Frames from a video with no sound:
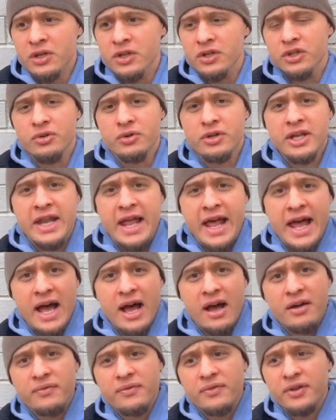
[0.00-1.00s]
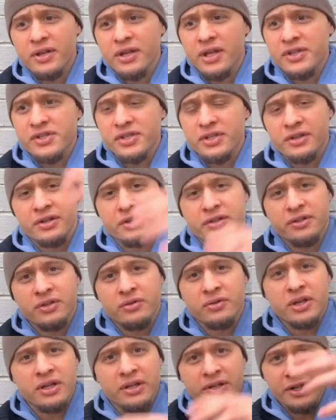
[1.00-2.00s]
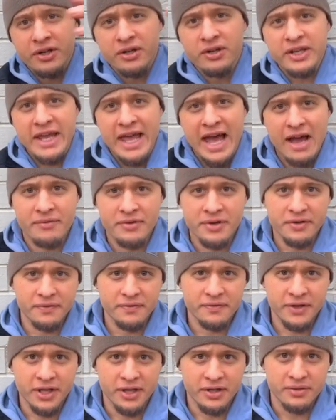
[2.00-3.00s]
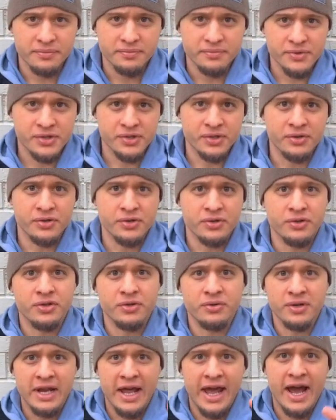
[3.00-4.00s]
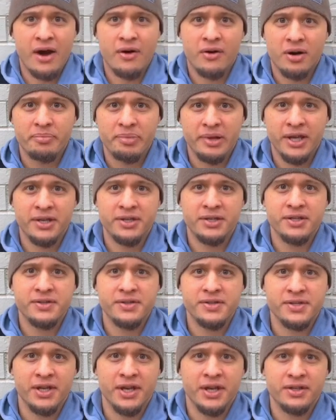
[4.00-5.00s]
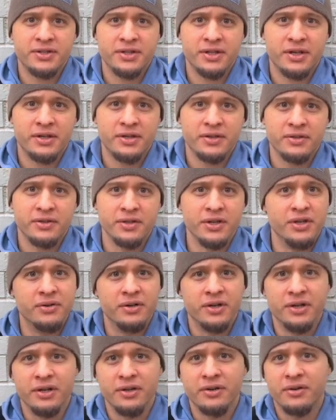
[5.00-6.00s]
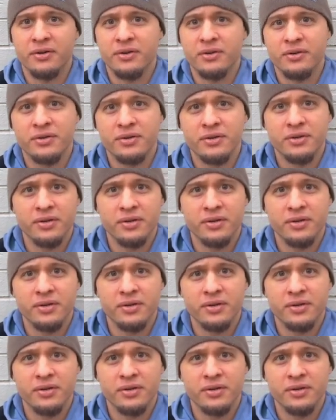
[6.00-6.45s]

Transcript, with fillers: you can have it's you can literally have an event so you do an hour painting santa you do a little